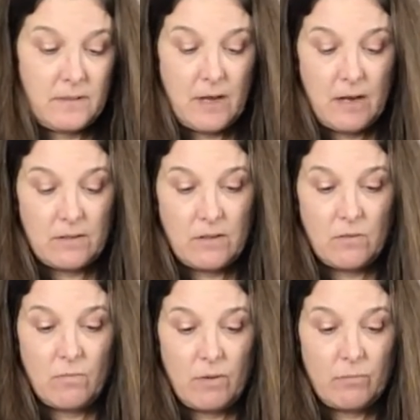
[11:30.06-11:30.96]
as to
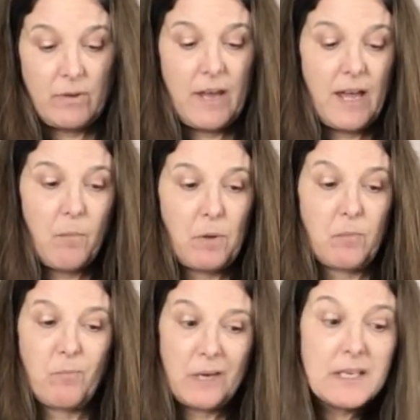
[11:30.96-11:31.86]
what will happen
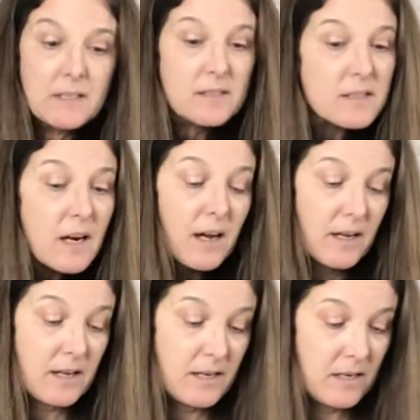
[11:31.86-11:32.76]
based
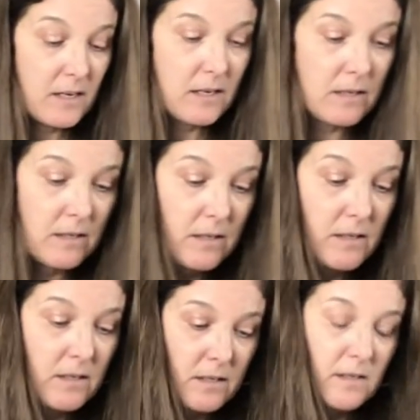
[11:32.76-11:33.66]
on
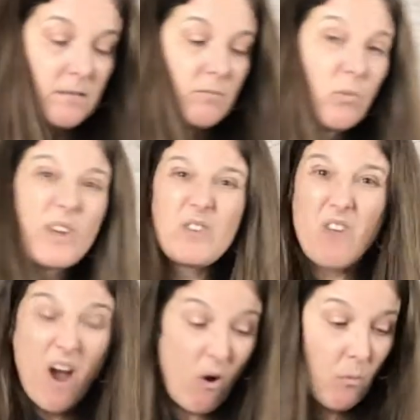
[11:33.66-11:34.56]
what you
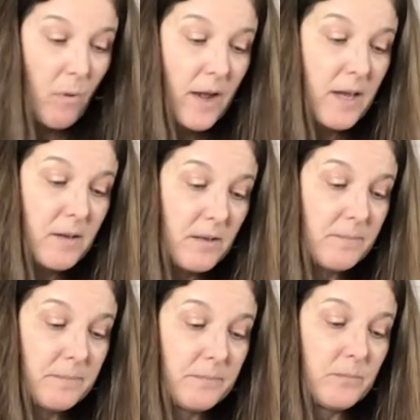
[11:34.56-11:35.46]
know, right?
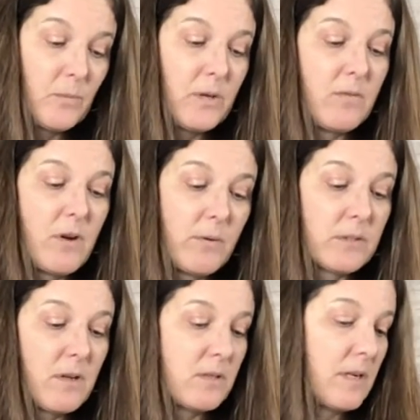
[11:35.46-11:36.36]
What you know is
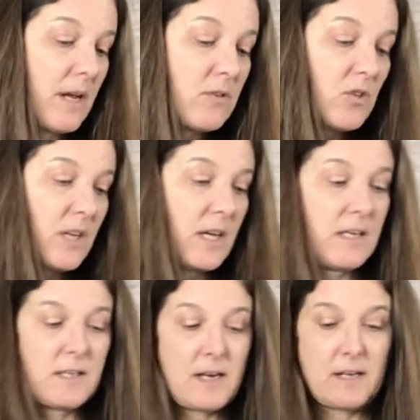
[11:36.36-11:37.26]
called an
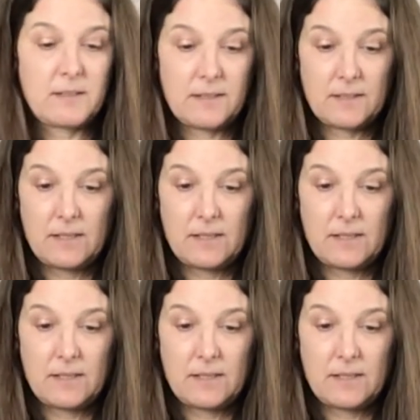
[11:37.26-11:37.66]
educated guess.